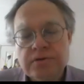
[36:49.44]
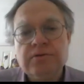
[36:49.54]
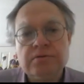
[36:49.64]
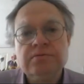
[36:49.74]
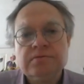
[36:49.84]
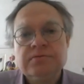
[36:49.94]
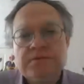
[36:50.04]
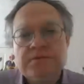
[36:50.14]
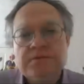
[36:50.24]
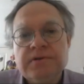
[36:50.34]
oh,
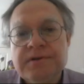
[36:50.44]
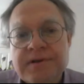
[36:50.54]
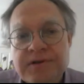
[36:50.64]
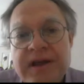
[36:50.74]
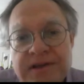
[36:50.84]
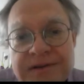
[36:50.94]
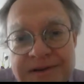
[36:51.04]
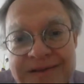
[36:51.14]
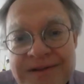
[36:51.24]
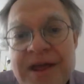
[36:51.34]
yeah,
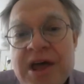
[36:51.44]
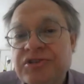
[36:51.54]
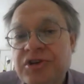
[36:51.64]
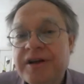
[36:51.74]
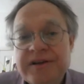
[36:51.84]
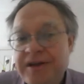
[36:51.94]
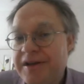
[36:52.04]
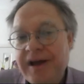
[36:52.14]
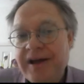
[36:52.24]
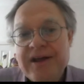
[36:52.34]
yes. So it, uh,
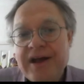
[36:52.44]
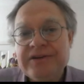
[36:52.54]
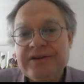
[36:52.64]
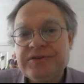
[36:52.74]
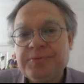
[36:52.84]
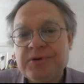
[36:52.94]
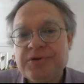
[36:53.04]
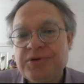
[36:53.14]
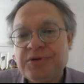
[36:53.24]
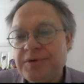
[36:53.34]
I I just want
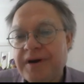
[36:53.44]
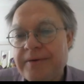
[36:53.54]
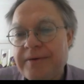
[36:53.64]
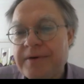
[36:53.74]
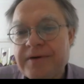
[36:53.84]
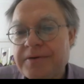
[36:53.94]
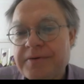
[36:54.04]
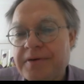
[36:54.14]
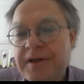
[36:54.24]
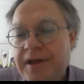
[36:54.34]
to um,
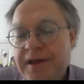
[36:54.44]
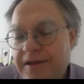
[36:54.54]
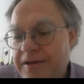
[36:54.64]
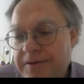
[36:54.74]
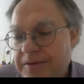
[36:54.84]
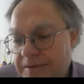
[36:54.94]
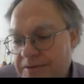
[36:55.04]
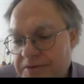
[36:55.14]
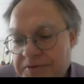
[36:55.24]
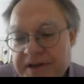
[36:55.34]
uh, uh,
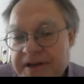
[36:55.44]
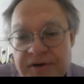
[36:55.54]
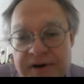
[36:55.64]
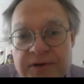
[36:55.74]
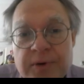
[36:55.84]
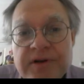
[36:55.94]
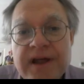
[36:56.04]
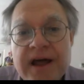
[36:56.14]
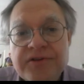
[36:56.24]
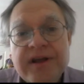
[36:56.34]
just reiterate what
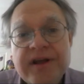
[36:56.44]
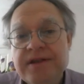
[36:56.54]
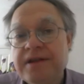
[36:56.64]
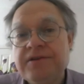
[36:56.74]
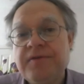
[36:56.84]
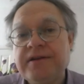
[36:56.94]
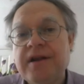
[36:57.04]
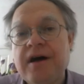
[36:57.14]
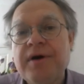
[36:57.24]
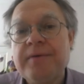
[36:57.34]
Andrea said right
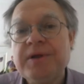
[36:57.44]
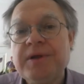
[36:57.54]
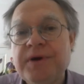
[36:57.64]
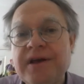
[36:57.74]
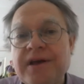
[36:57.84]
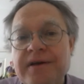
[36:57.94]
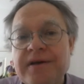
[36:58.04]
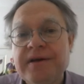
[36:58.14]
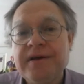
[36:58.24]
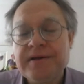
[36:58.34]
now. I mean we are
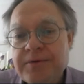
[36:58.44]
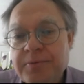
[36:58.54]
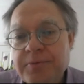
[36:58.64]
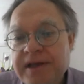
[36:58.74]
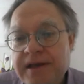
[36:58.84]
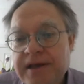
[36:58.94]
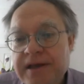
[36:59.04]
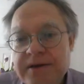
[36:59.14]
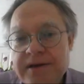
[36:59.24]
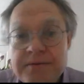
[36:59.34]
we
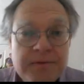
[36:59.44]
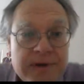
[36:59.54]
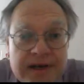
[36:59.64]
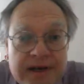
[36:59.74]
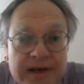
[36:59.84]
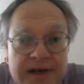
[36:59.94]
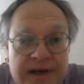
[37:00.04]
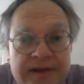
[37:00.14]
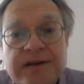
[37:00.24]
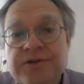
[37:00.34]
we, uh, we live
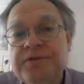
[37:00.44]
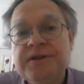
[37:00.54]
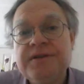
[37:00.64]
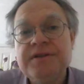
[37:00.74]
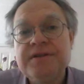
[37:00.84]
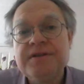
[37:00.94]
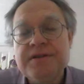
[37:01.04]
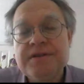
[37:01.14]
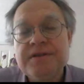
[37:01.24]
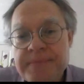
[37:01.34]
for that you know this
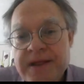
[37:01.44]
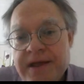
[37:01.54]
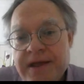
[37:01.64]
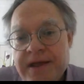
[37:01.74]
is um,